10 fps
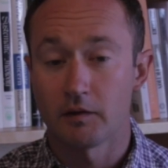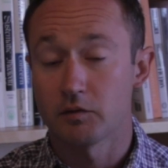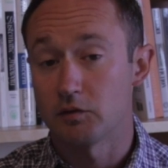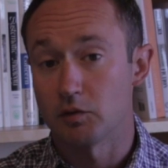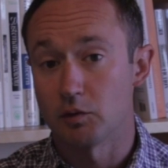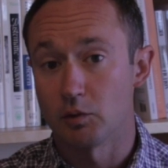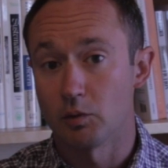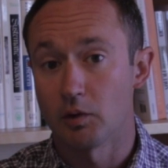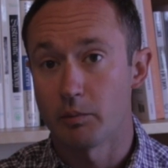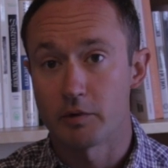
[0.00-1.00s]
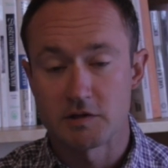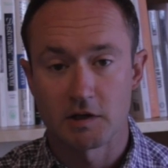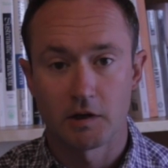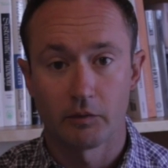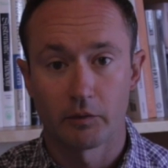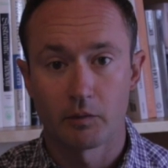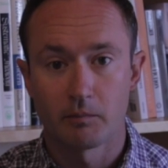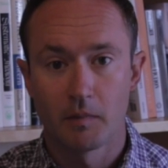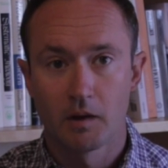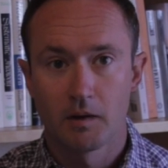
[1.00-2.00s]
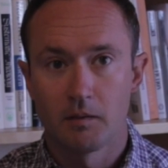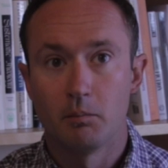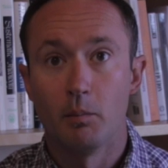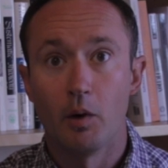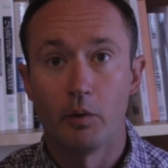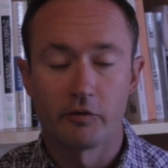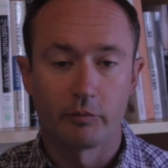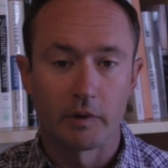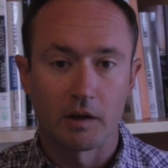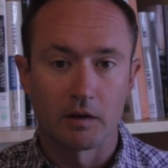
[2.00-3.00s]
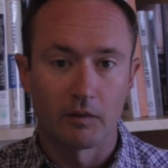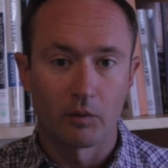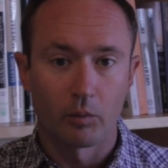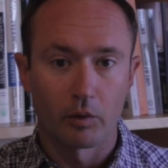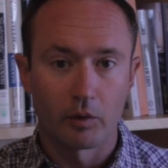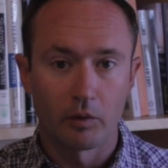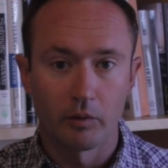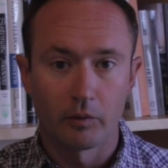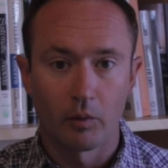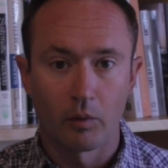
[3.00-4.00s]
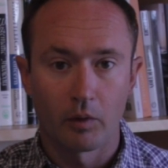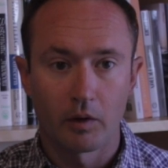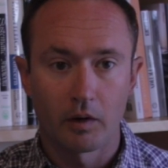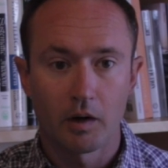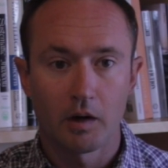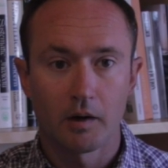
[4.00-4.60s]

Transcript: us to a particular mode of being in the world, or